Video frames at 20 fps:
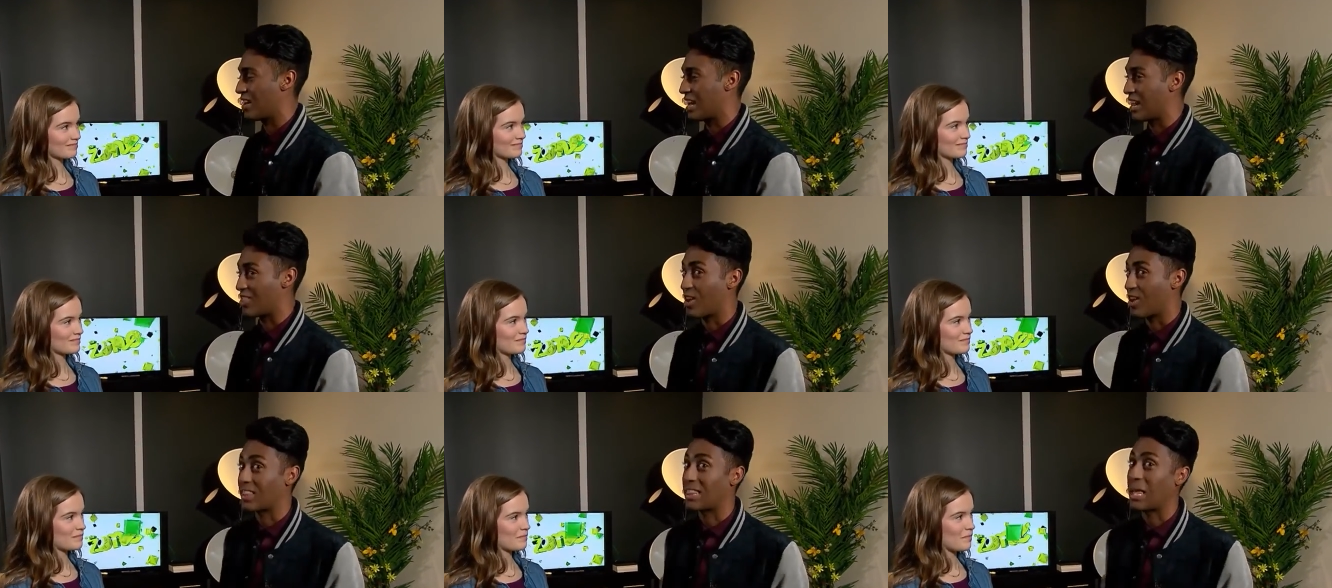Speaker 1: and
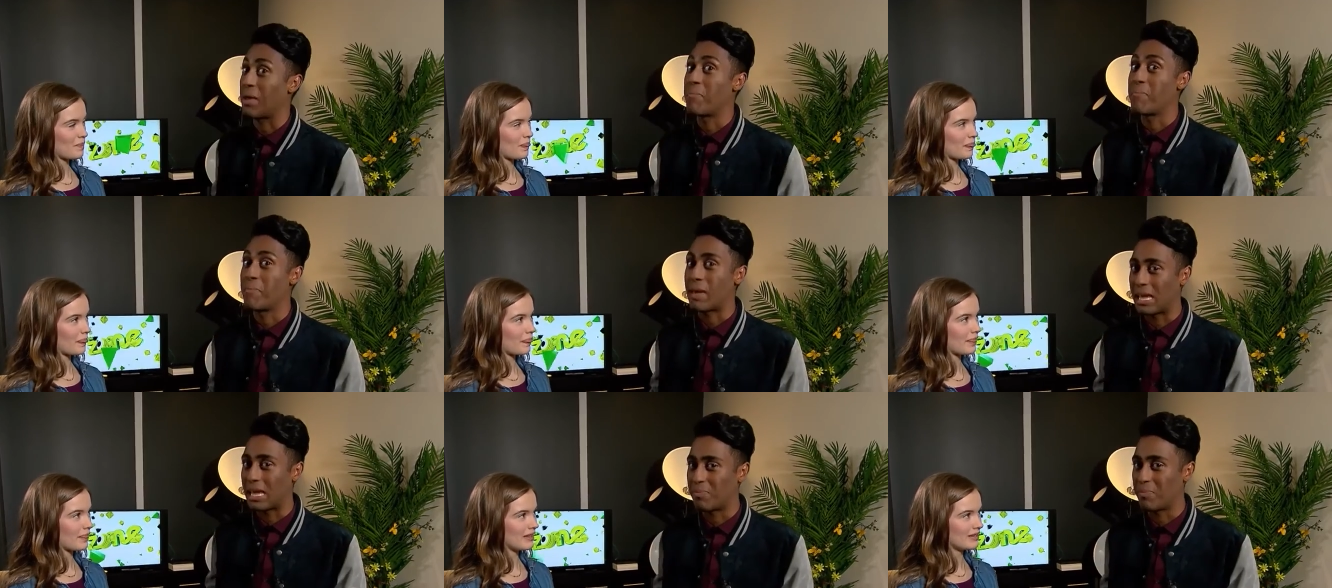I thought that
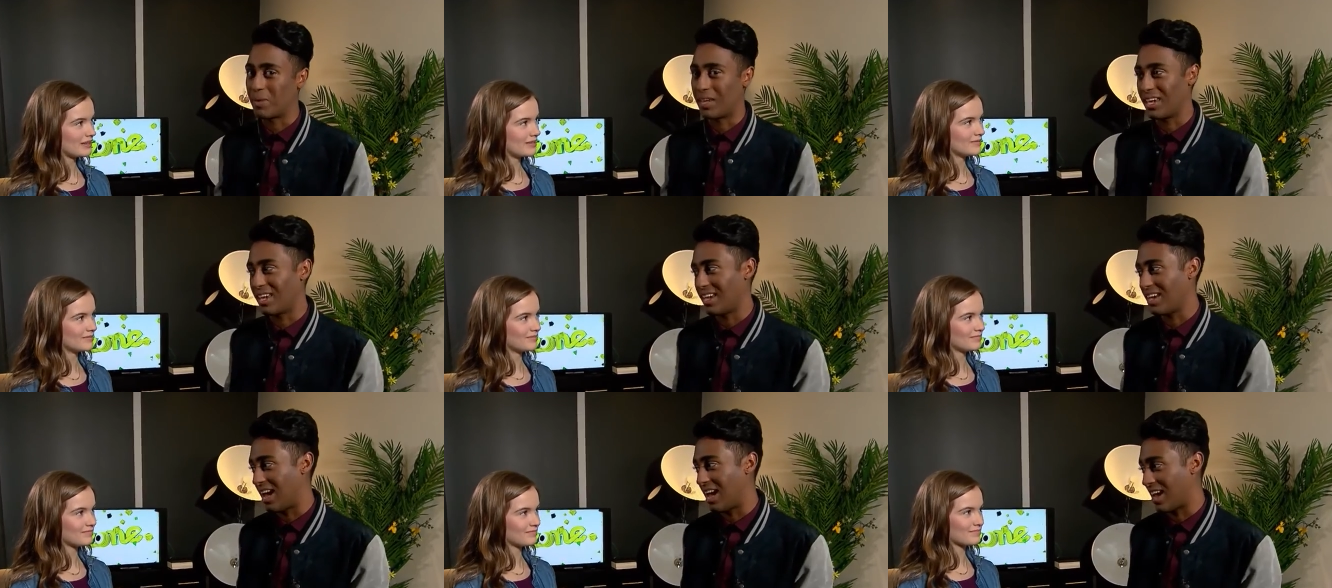
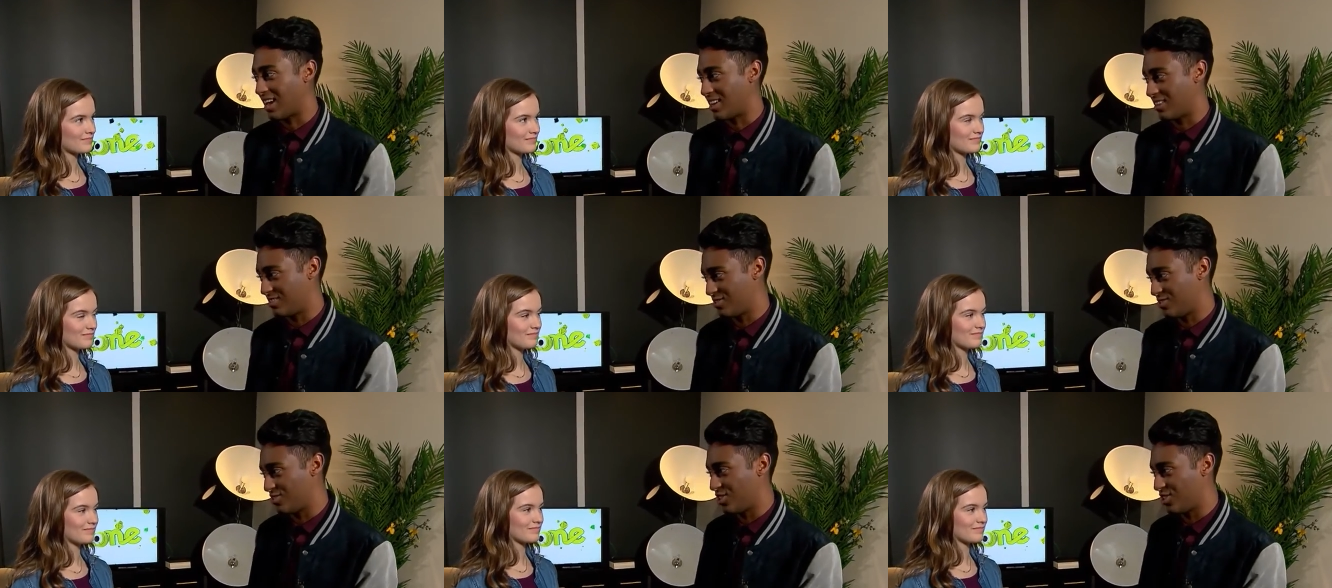maybe I
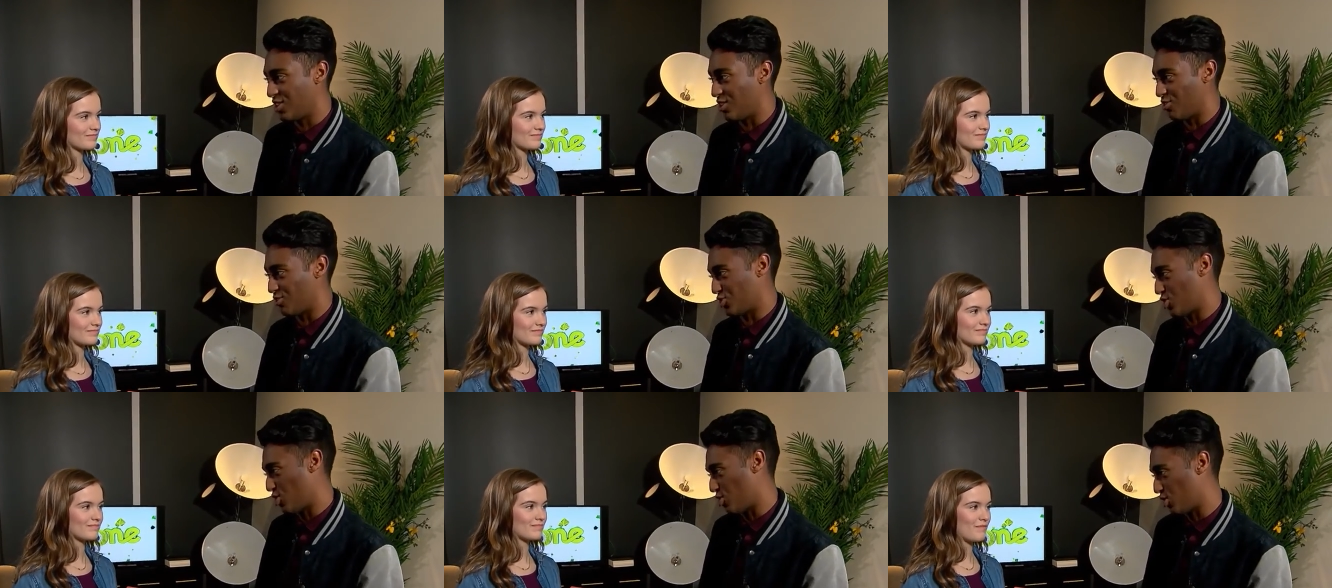can, you
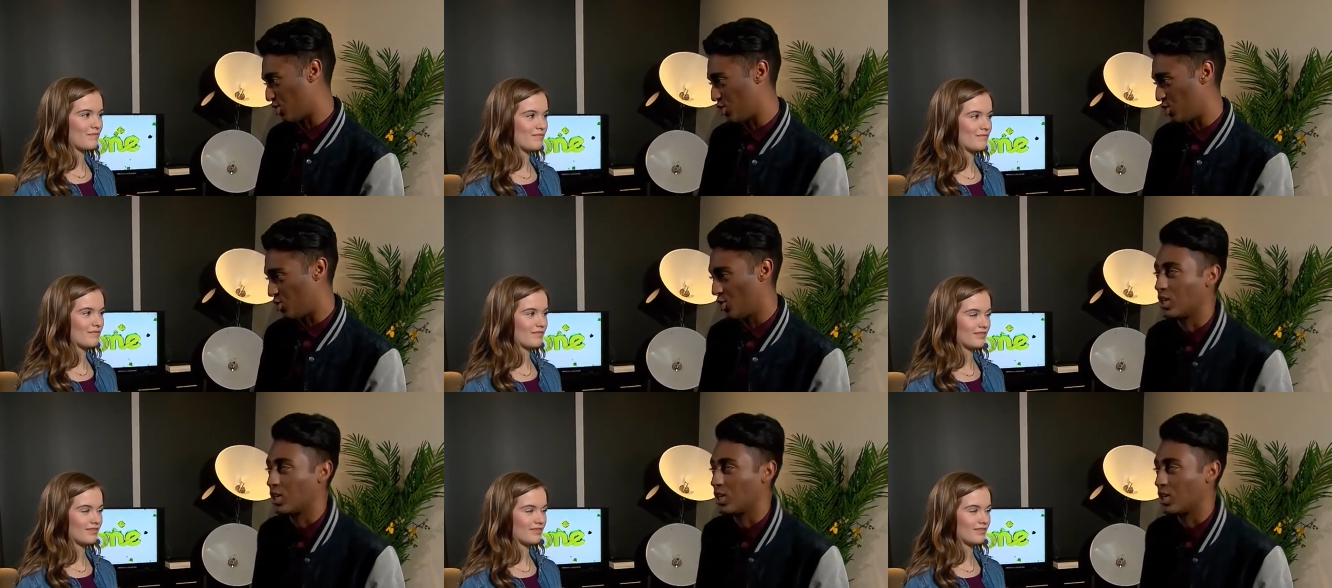know, show you.